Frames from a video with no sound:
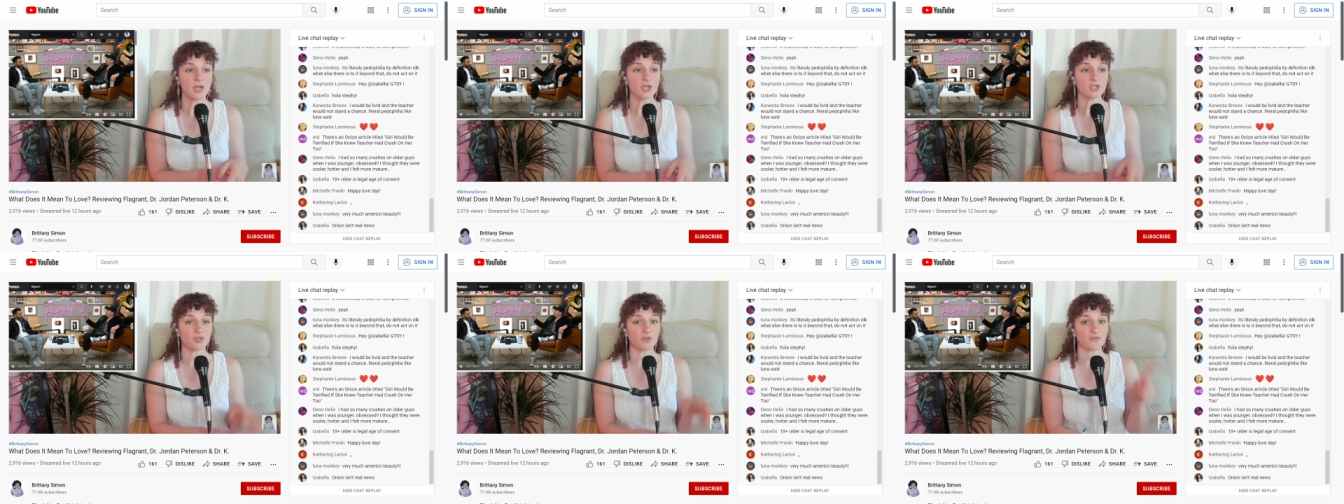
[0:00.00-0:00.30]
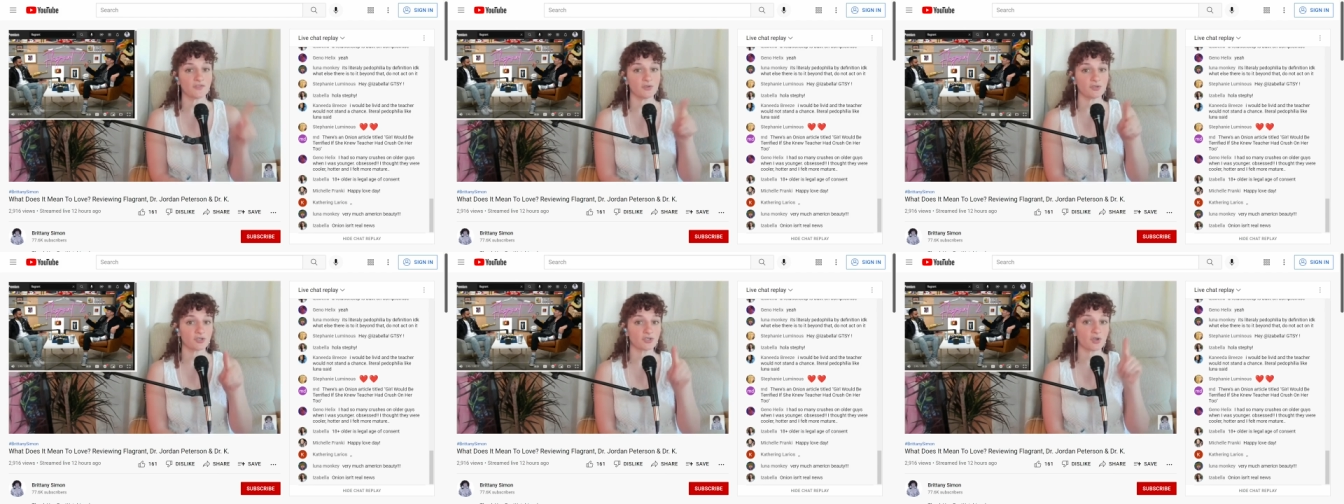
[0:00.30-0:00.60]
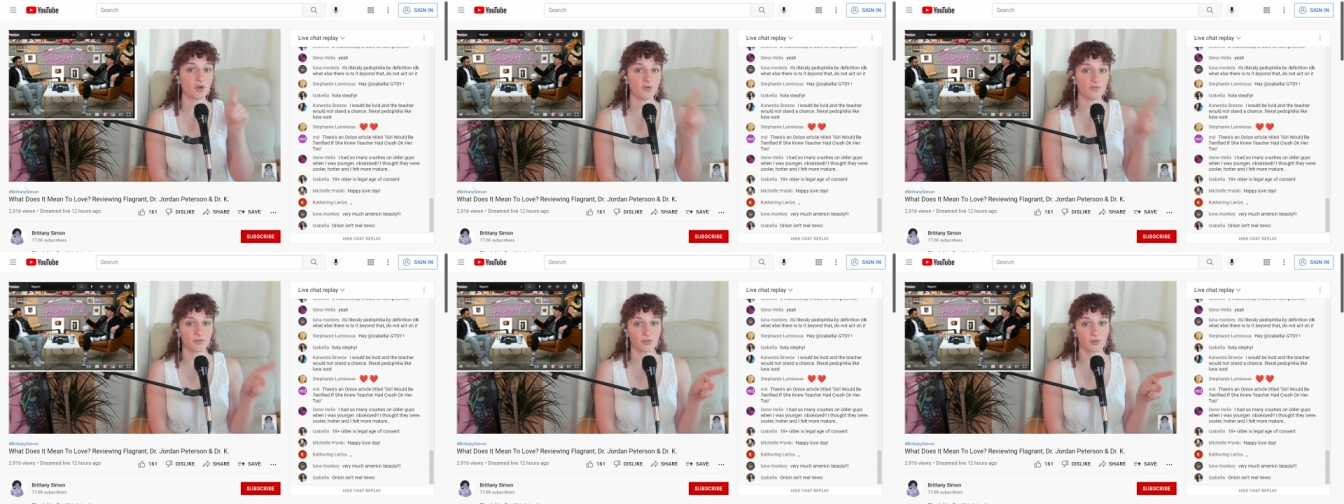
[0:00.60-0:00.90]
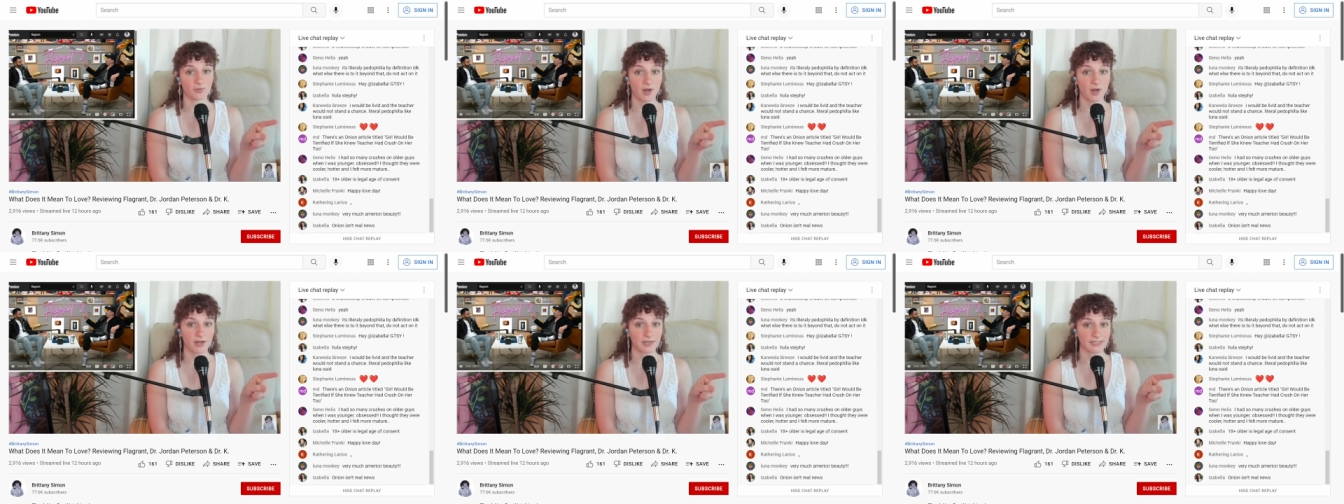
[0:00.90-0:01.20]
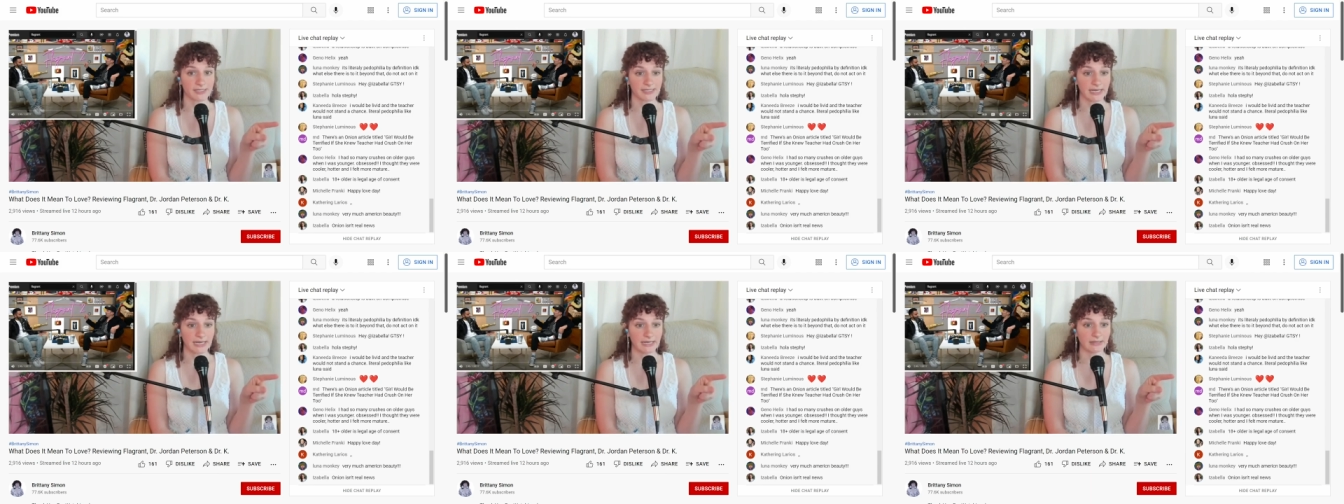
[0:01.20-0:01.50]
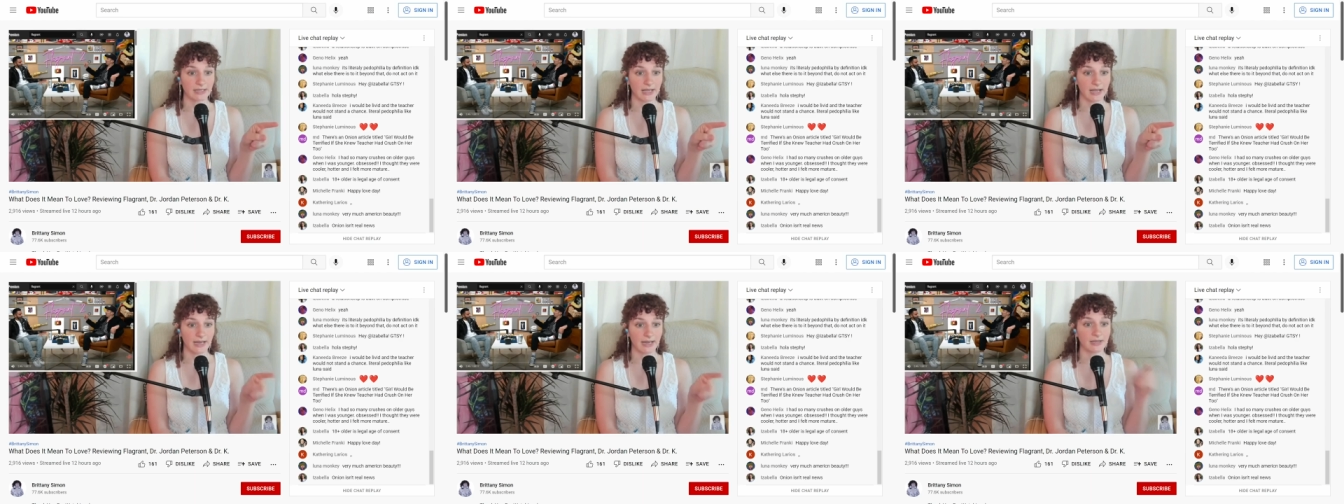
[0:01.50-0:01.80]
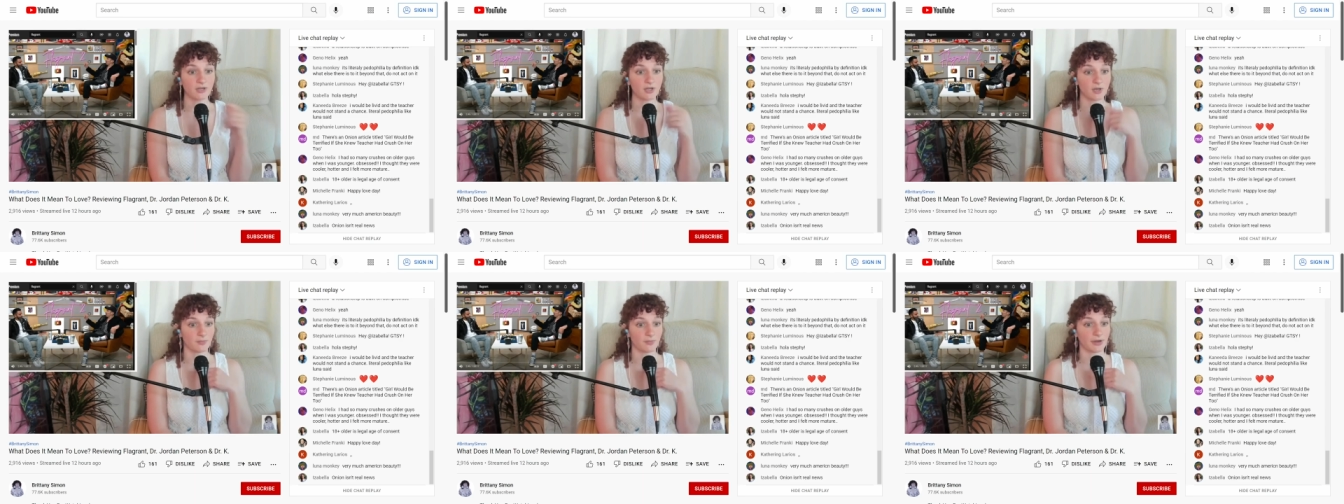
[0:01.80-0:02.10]
So if you just go over the wrong state
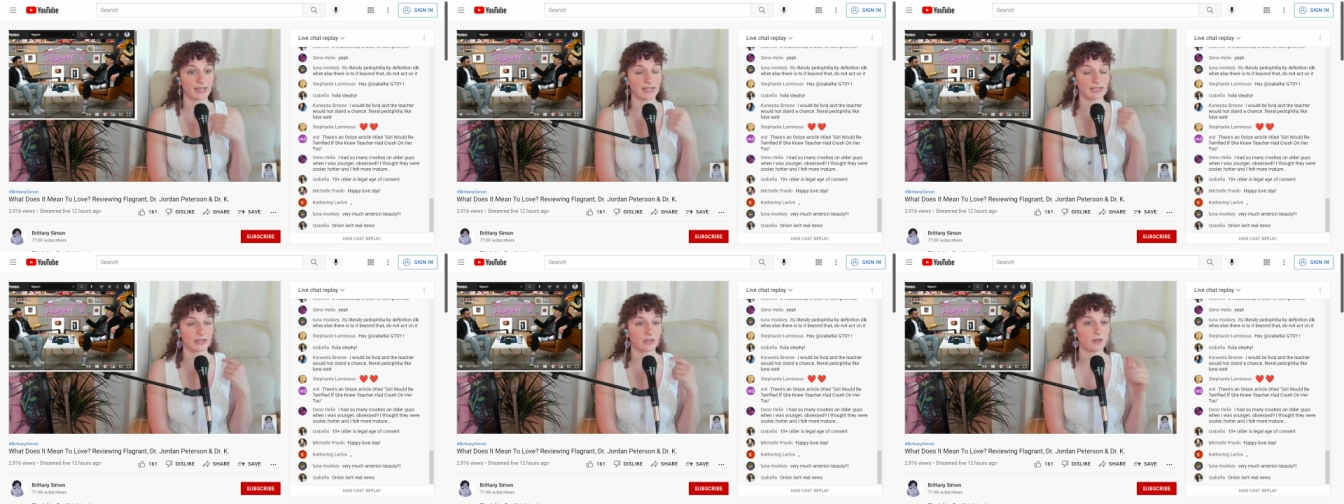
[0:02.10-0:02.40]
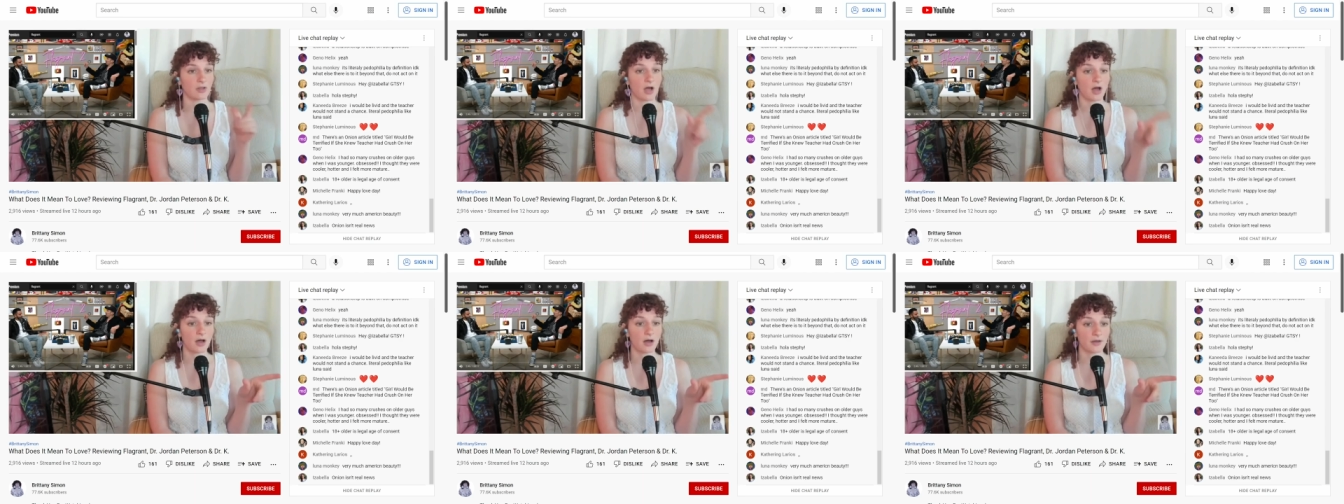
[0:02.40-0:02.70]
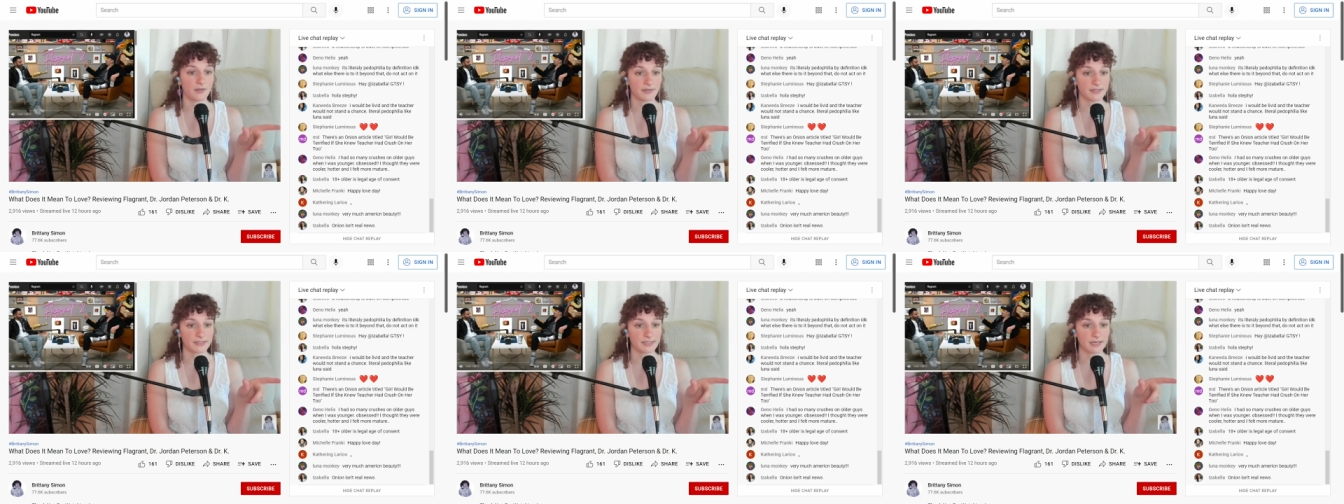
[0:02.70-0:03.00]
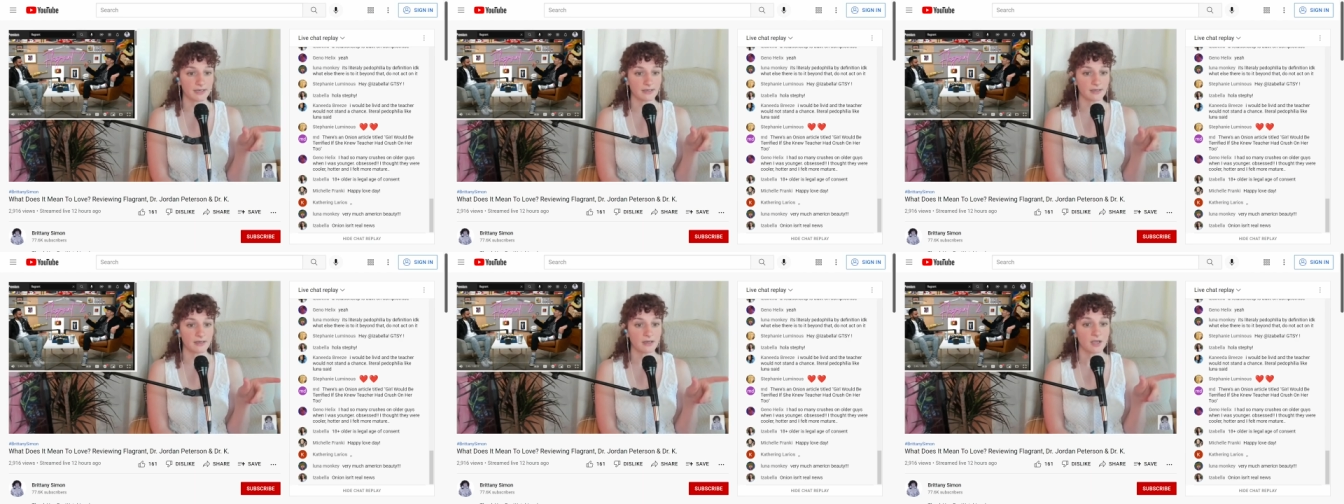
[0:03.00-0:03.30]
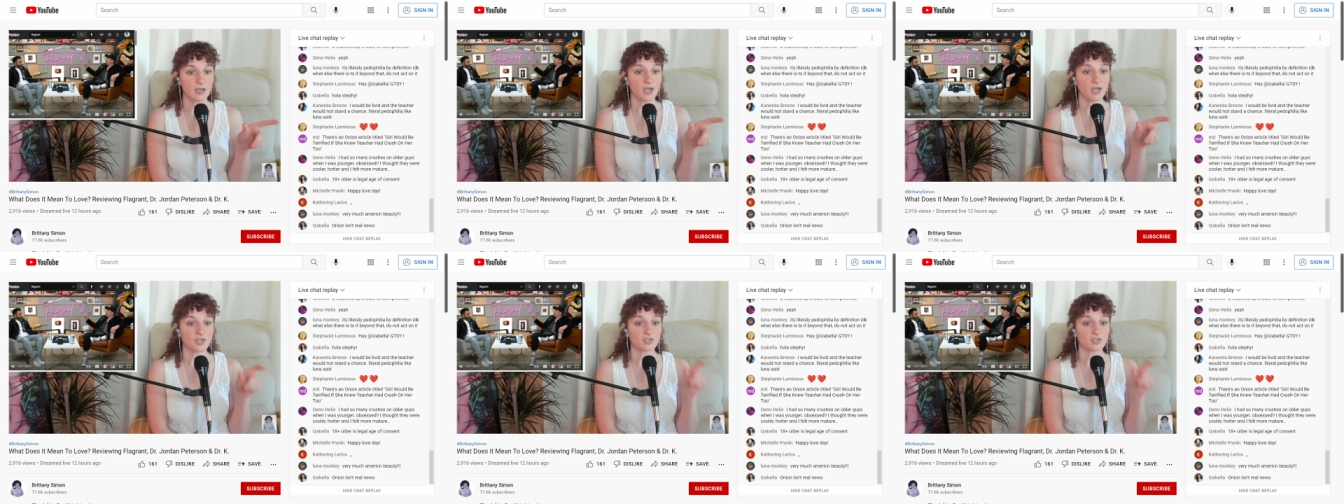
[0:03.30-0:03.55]
line, you're breaking the law all of a sudden.